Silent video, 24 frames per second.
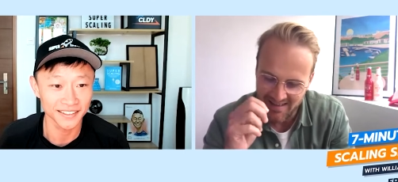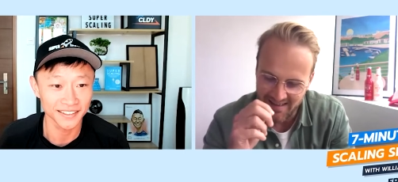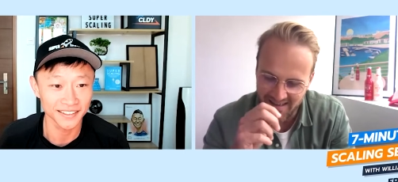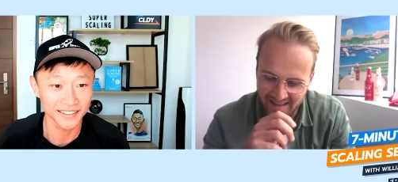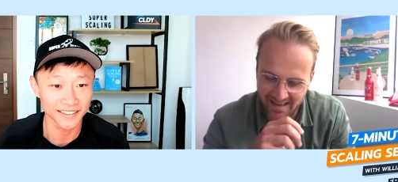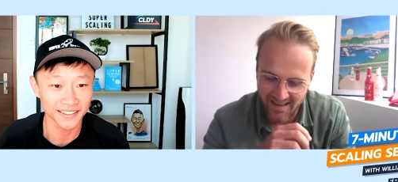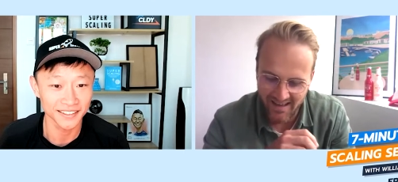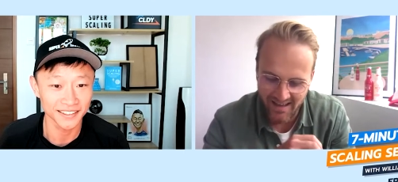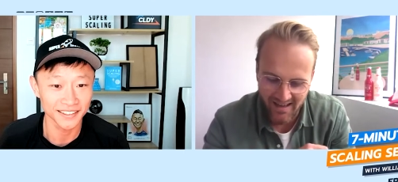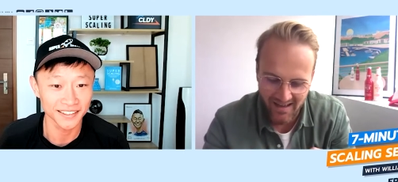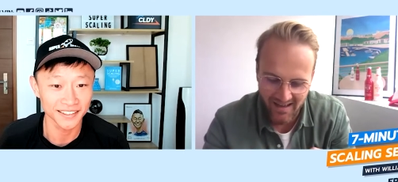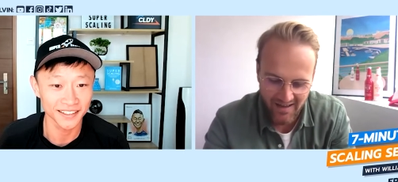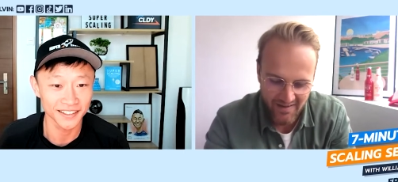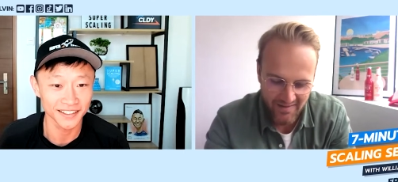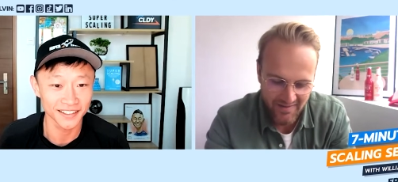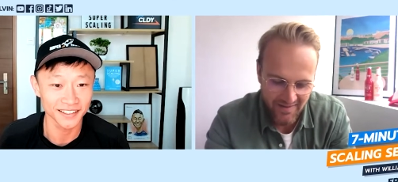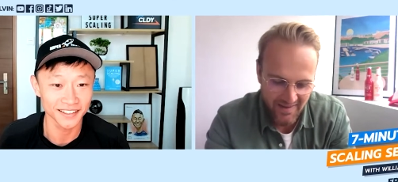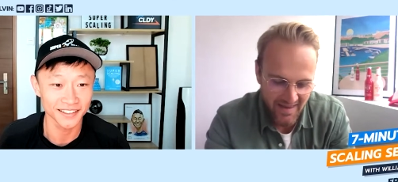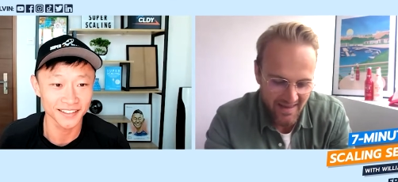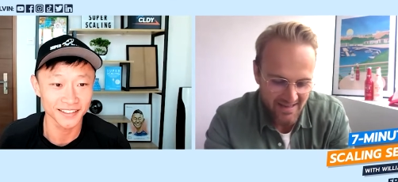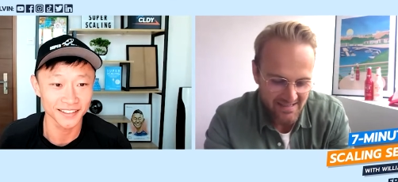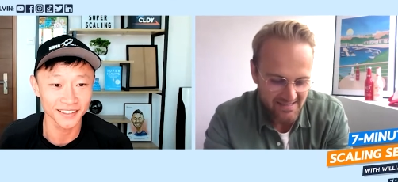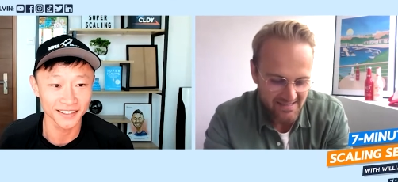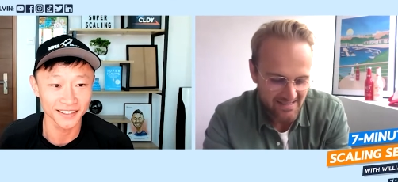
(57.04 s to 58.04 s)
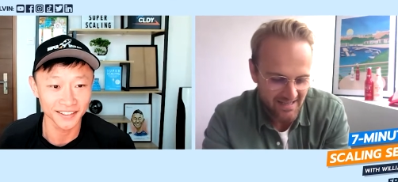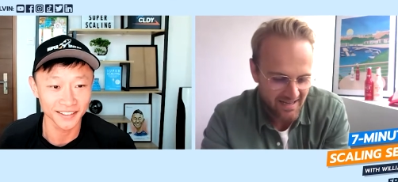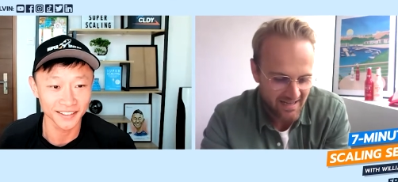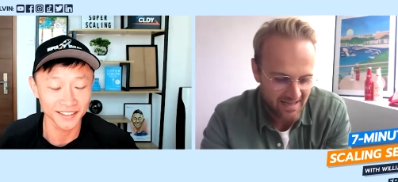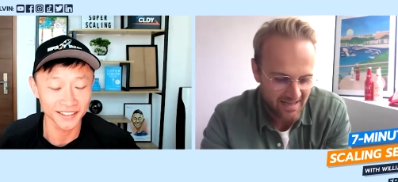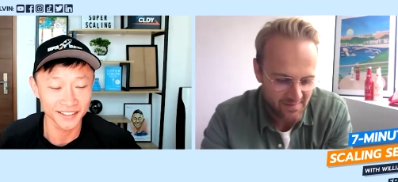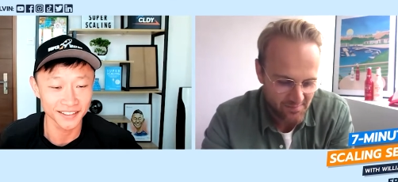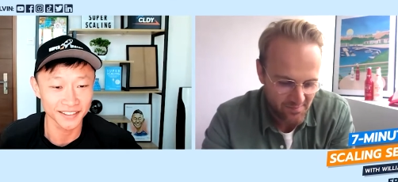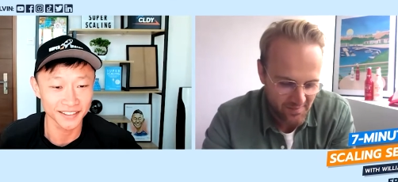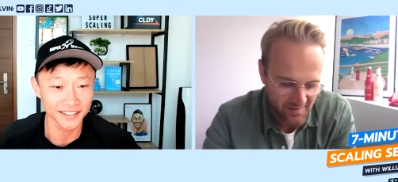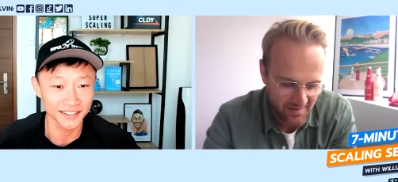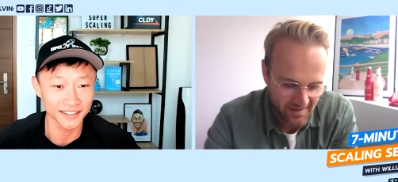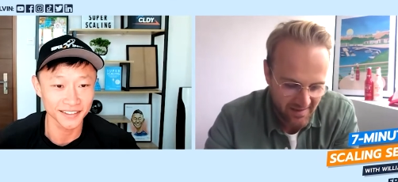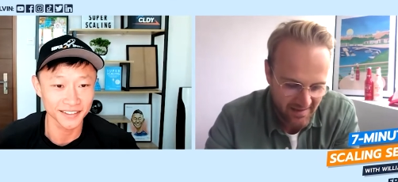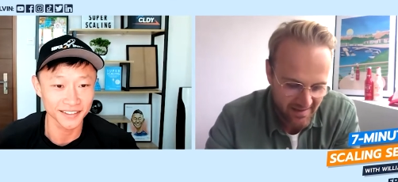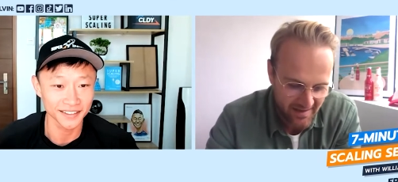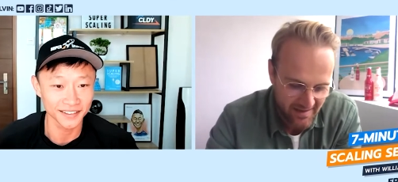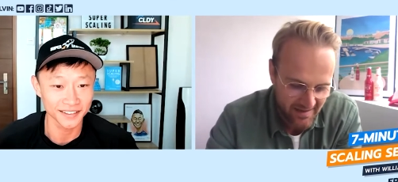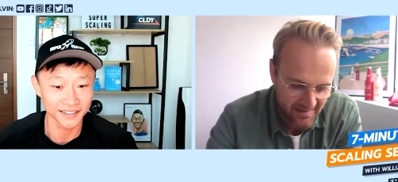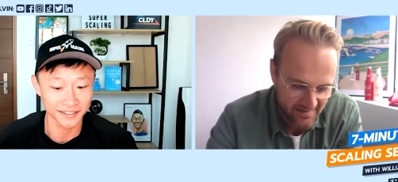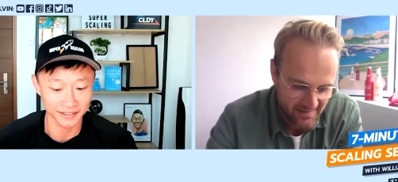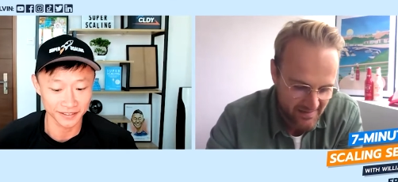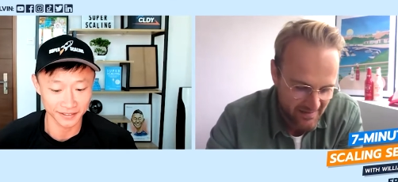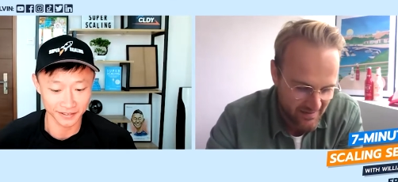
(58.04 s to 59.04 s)
Speaker 1: Uh, yes, I'm
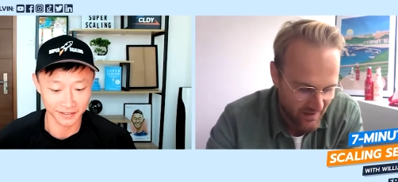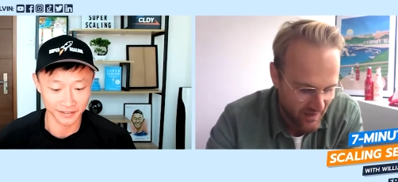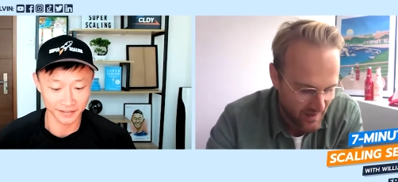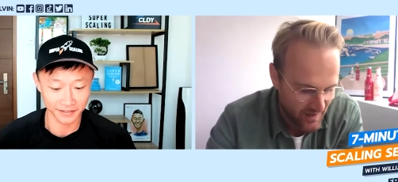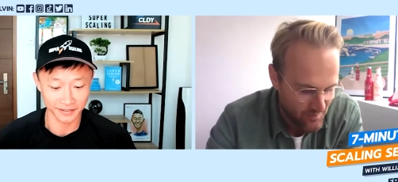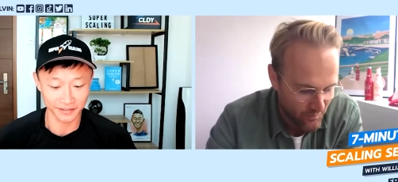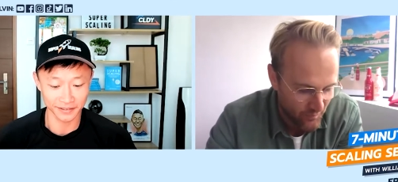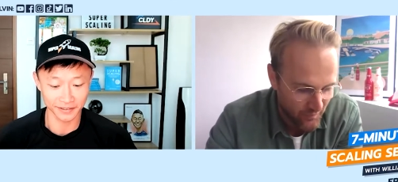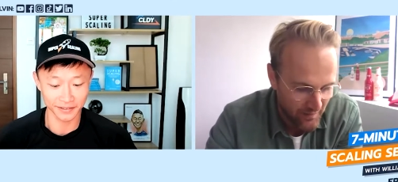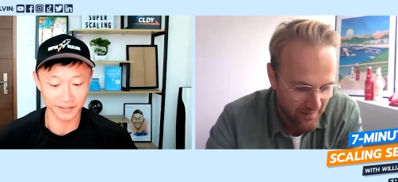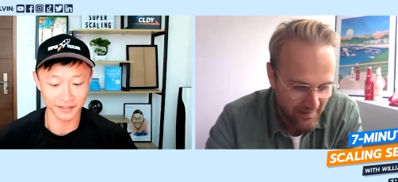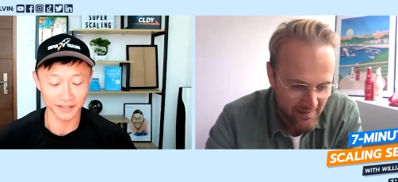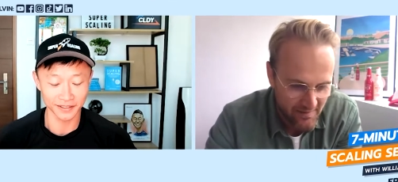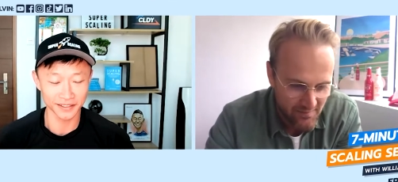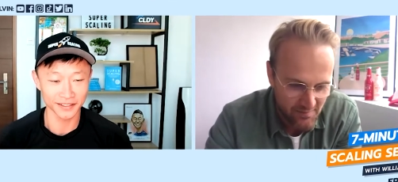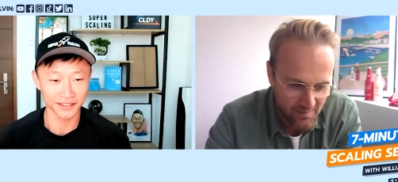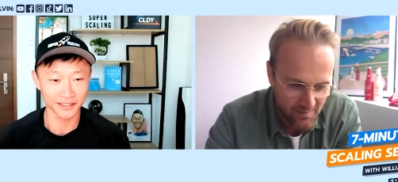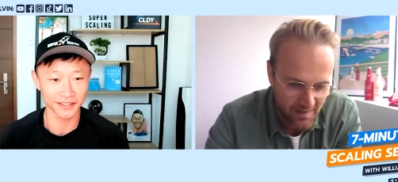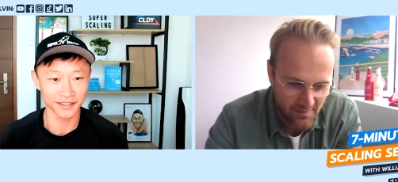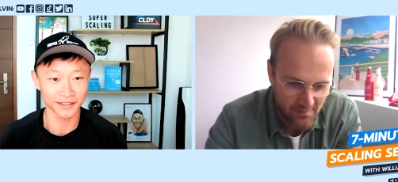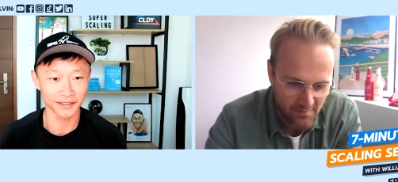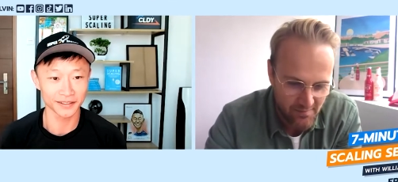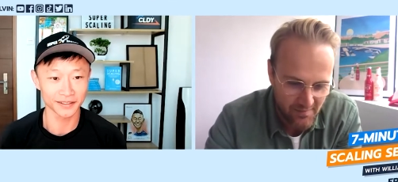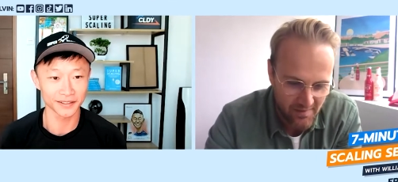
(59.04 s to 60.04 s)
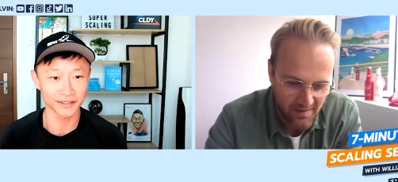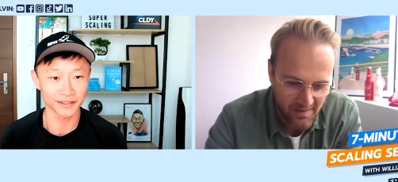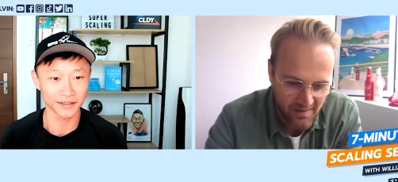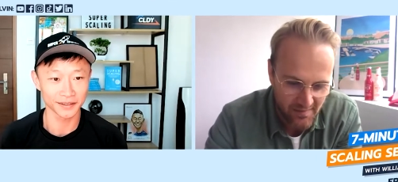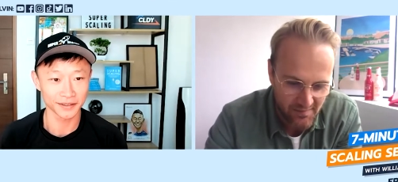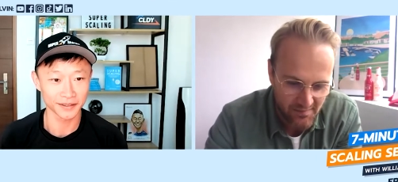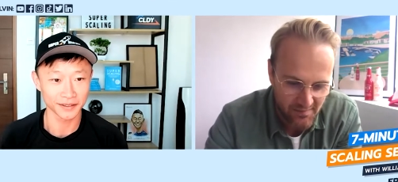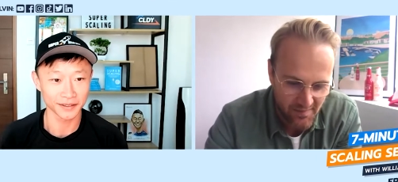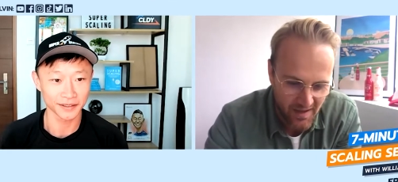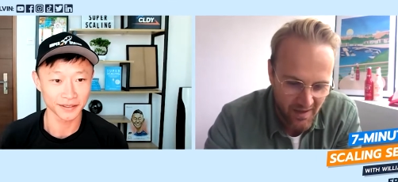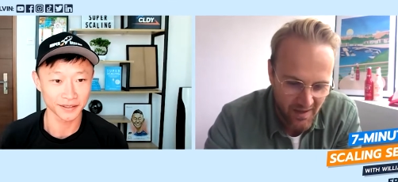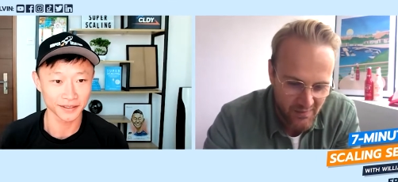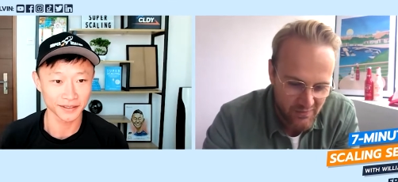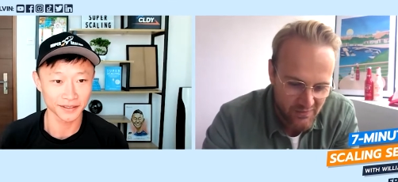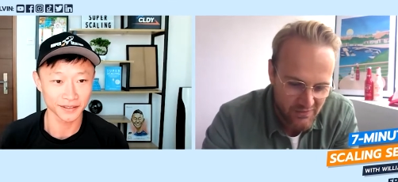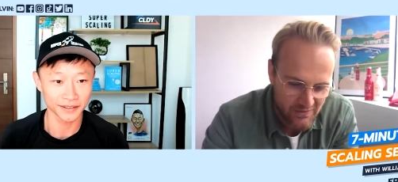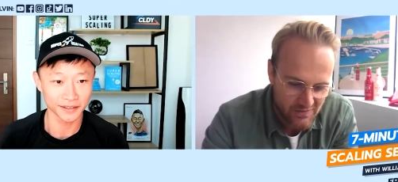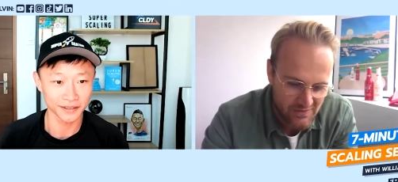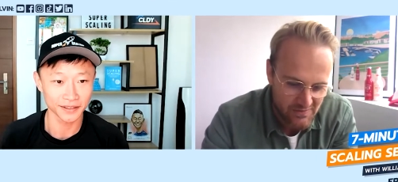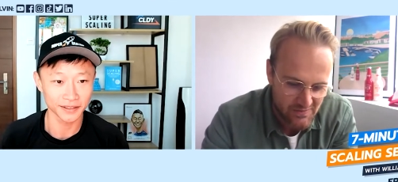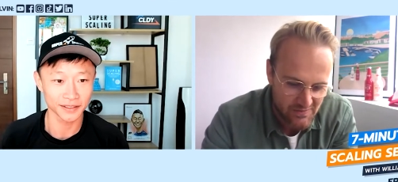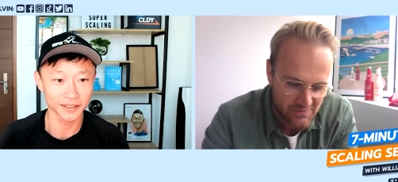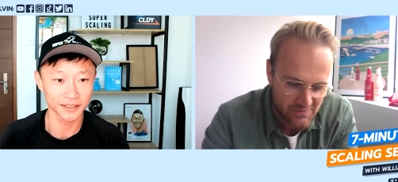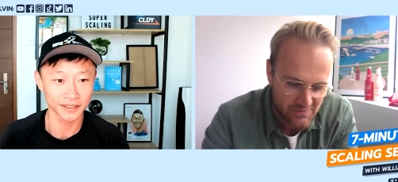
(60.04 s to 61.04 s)
uh, so I'm William. I'm um, I
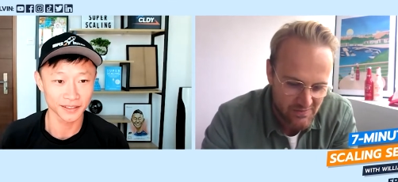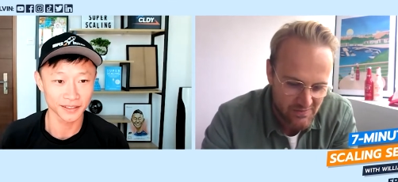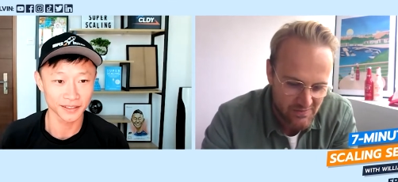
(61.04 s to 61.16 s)
was.